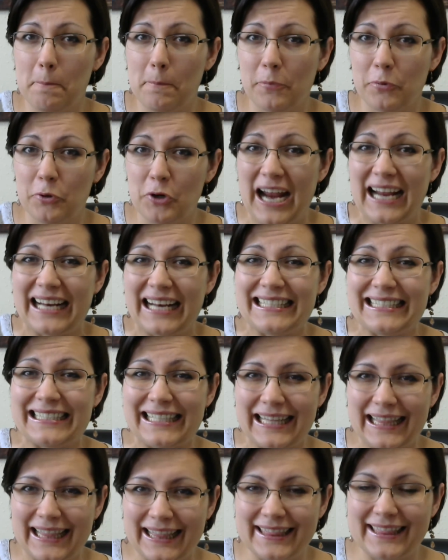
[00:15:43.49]

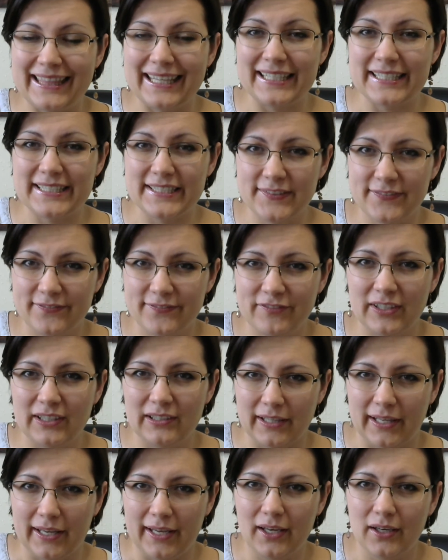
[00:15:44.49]
practicing this
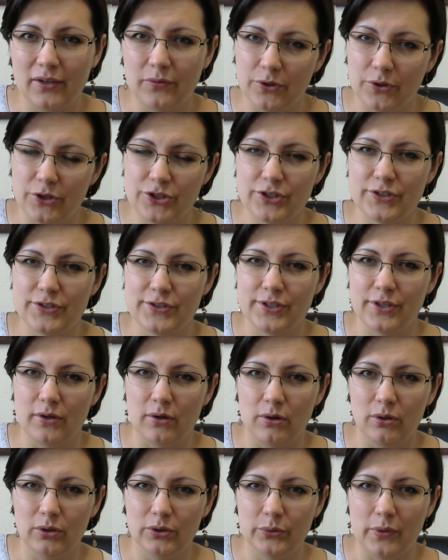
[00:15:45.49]
feeling versus the
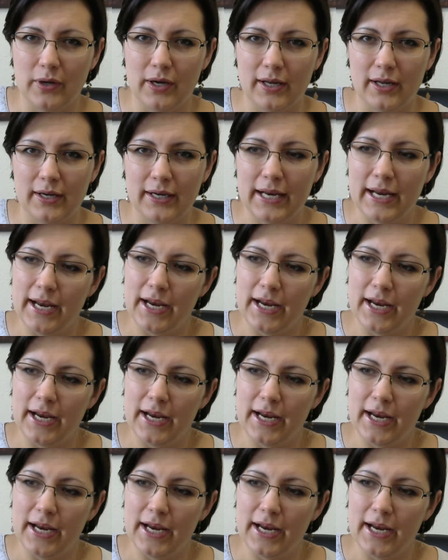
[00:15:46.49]
old one.